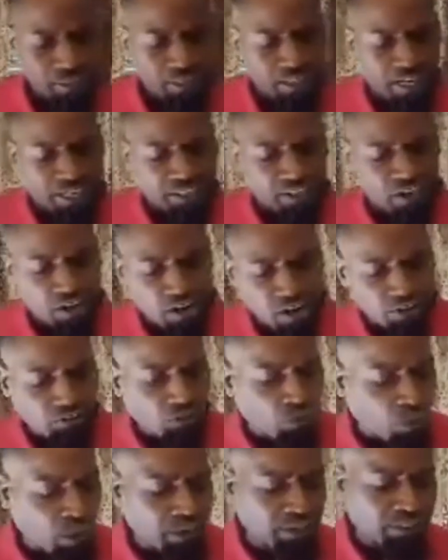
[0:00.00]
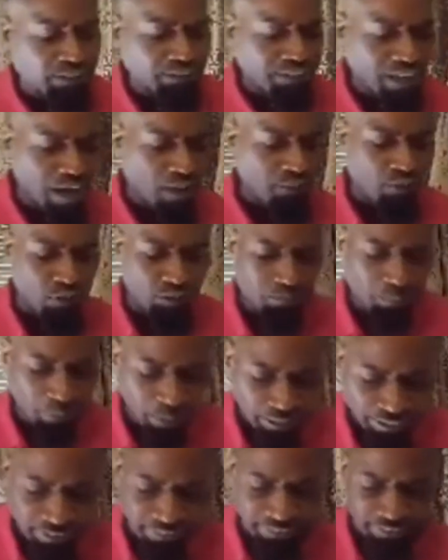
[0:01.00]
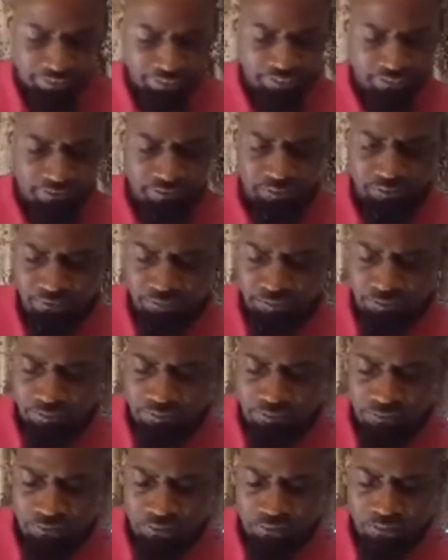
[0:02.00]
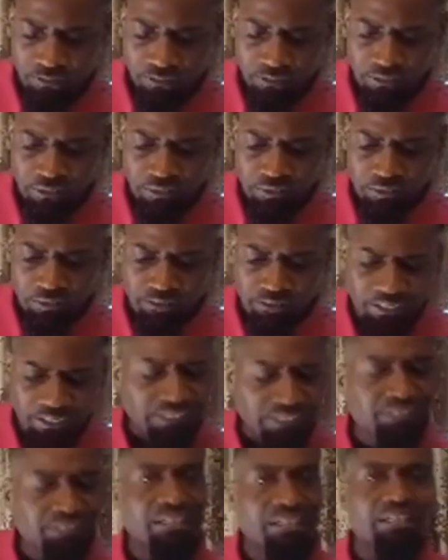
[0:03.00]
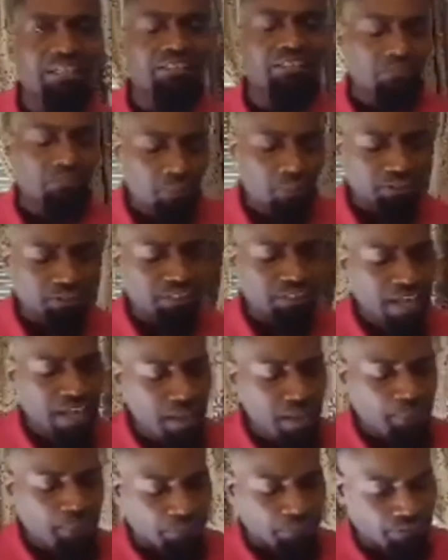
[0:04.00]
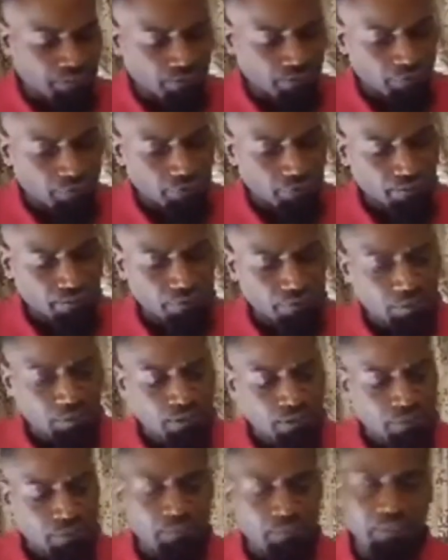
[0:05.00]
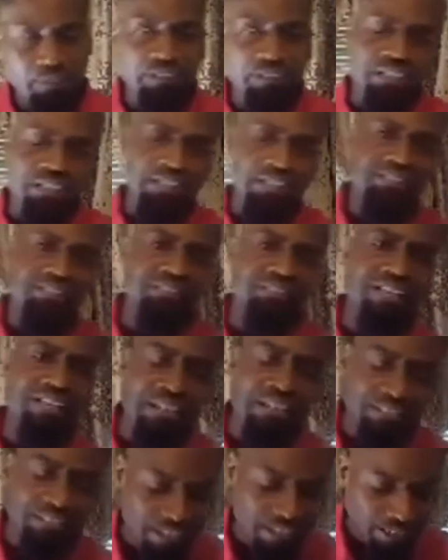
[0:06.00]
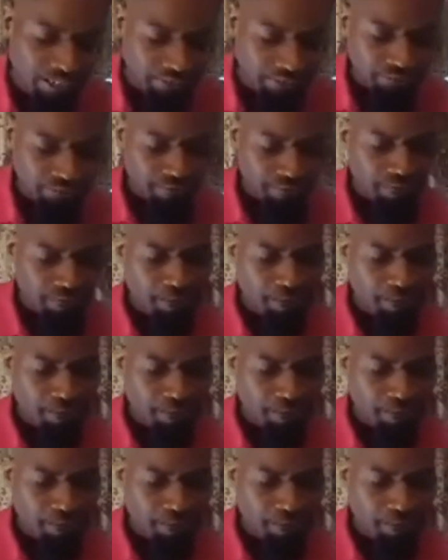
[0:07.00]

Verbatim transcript: And the earthquake in diverse places. See, these things must happen, but the end is not yet.